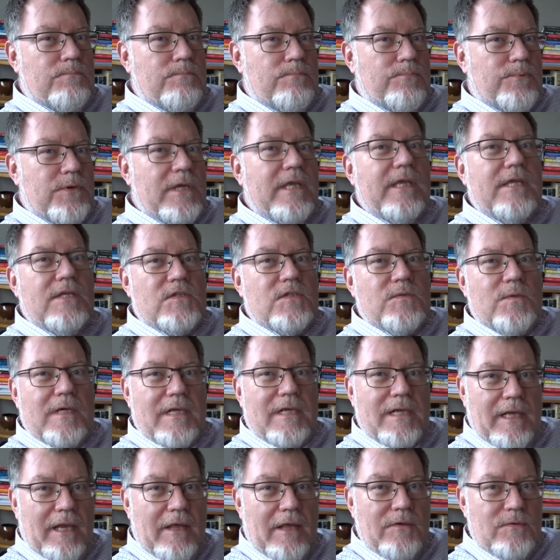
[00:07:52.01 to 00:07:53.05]
bring it to a
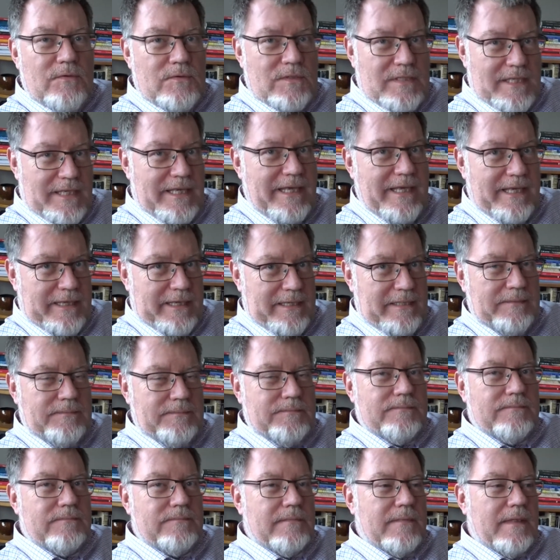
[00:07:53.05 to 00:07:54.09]
close here
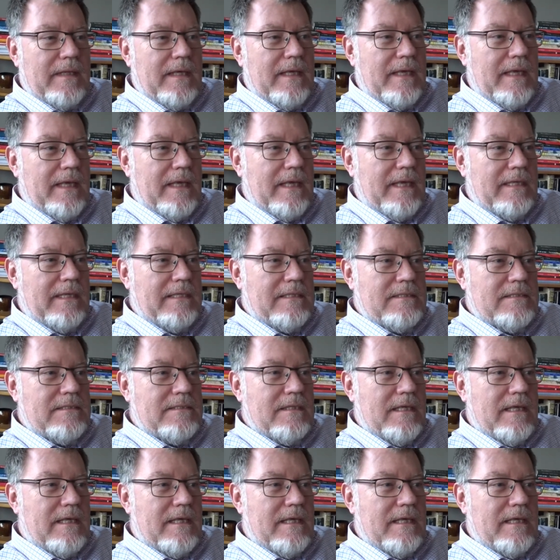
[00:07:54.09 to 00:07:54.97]
and